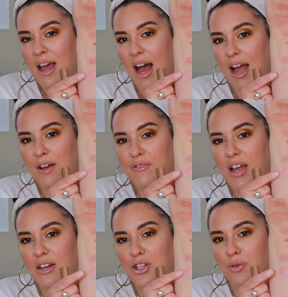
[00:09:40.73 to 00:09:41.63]
I have
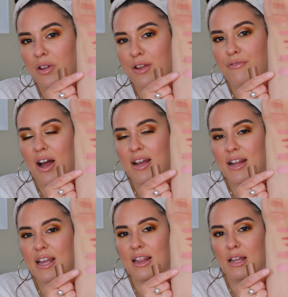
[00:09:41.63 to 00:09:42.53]
yet to really find
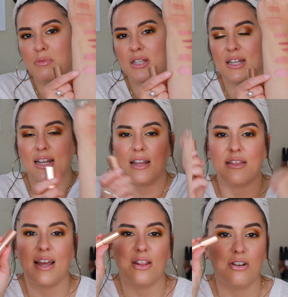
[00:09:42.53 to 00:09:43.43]
a lipstick
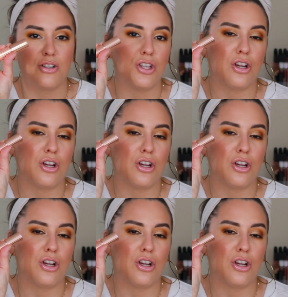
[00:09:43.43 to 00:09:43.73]
that looks